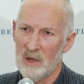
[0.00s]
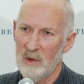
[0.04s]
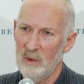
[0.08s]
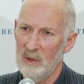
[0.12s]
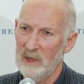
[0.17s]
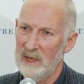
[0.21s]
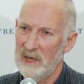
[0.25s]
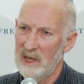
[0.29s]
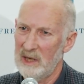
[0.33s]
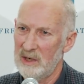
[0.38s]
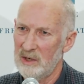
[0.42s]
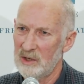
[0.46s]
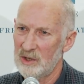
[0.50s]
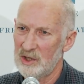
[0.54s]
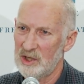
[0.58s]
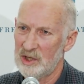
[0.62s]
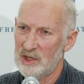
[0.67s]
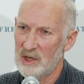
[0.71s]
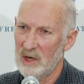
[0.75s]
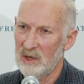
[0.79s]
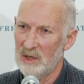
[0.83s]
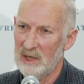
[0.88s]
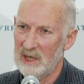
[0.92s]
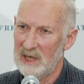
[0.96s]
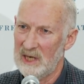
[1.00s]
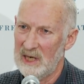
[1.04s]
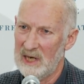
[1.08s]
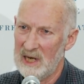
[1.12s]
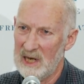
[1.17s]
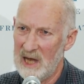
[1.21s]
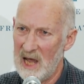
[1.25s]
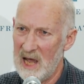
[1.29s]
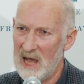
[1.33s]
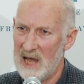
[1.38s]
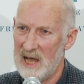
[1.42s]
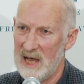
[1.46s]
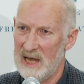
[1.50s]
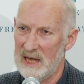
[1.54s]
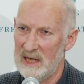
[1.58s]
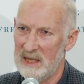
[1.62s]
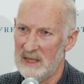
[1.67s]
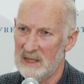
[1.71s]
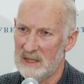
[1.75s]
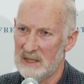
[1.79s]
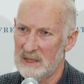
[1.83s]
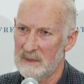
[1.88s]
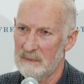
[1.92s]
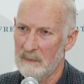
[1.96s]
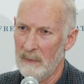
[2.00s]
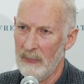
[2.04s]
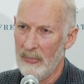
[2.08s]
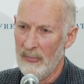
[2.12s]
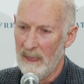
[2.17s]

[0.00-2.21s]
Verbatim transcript: only under certain kinds.